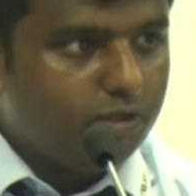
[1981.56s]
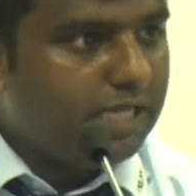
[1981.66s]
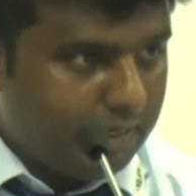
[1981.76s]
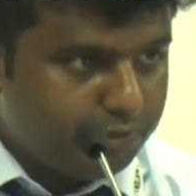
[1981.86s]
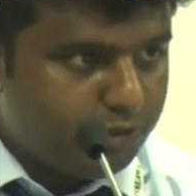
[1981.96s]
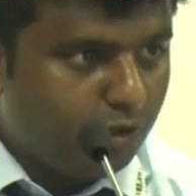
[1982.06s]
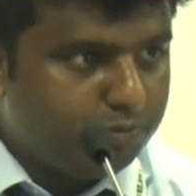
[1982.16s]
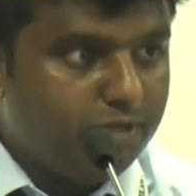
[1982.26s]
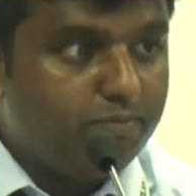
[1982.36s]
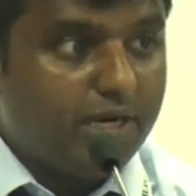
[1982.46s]
the
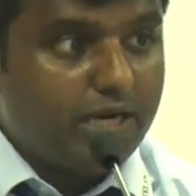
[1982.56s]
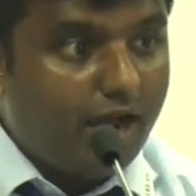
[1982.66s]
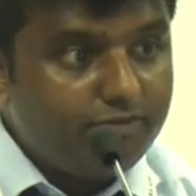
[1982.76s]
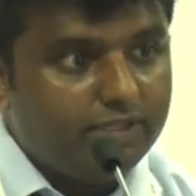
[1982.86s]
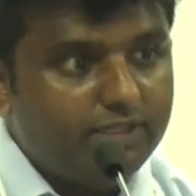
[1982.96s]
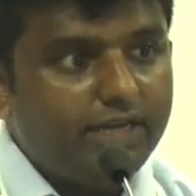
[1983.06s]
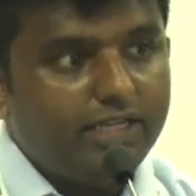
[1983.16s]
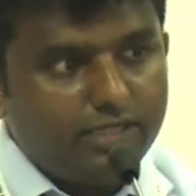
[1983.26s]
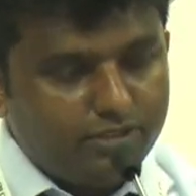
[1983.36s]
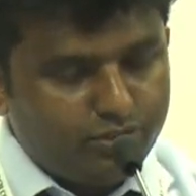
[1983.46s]
adsorption, but after that, it
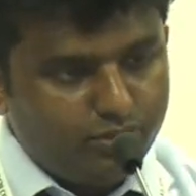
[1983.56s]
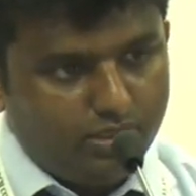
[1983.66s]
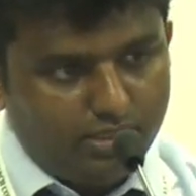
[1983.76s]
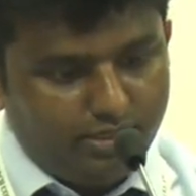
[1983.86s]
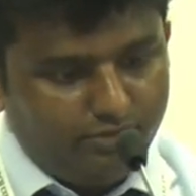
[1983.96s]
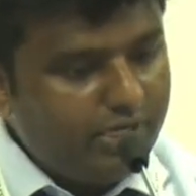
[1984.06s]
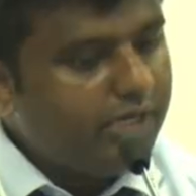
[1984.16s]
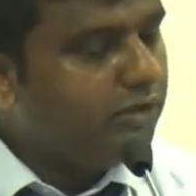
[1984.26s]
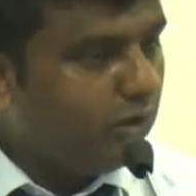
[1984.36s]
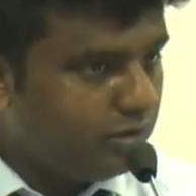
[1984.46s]
definitely
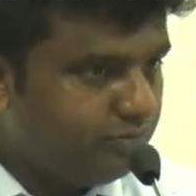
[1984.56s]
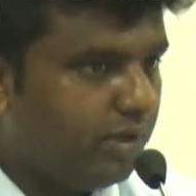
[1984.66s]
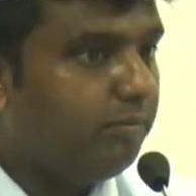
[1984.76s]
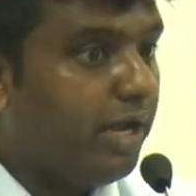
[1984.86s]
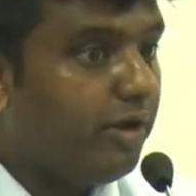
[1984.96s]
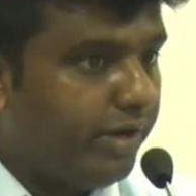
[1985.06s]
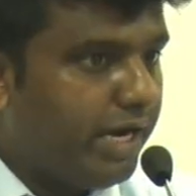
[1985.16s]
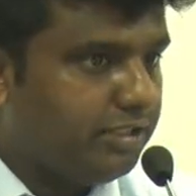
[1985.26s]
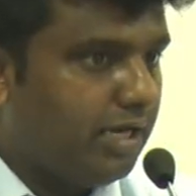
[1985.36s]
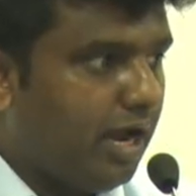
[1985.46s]
it goes for a
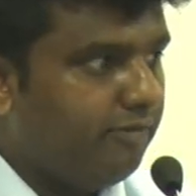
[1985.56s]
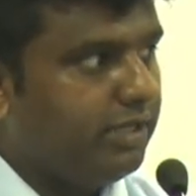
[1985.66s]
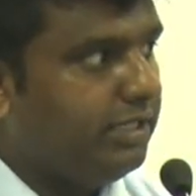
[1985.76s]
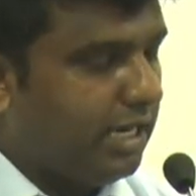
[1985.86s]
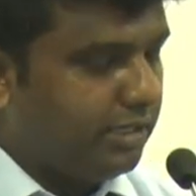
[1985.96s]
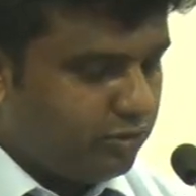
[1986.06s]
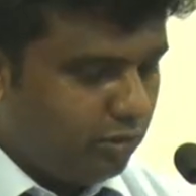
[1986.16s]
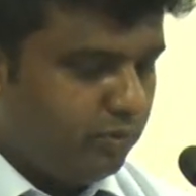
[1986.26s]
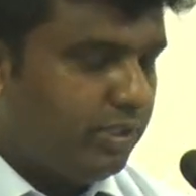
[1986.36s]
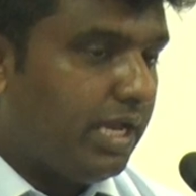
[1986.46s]
bioreduction after it
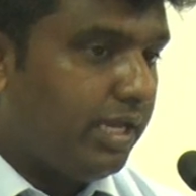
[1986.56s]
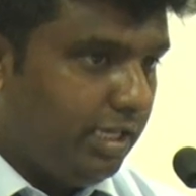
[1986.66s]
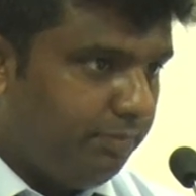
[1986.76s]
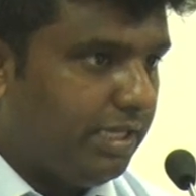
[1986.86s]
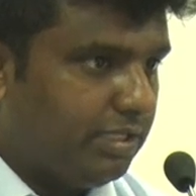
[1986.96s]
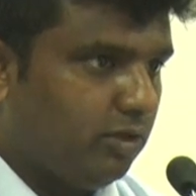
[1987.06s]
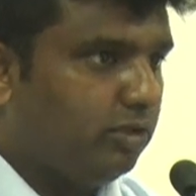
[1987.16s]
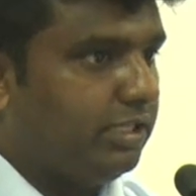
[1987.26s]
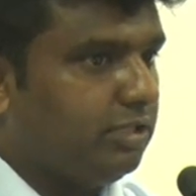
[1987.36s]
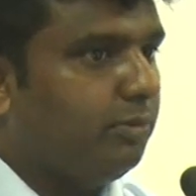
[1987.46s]
adsorbs to their EPS or the
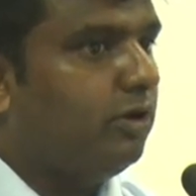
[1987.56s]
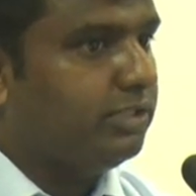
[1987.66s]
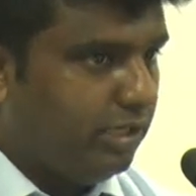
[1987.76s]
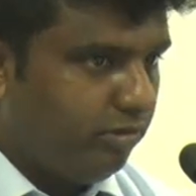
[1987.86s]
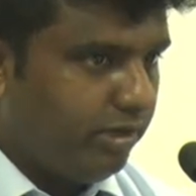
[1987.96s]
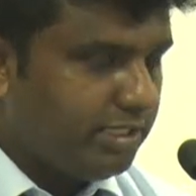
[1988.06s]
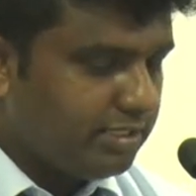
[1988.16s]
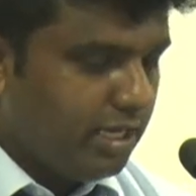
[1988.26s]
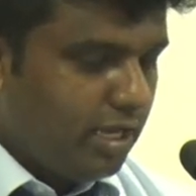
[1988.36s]
extracellular cellulose.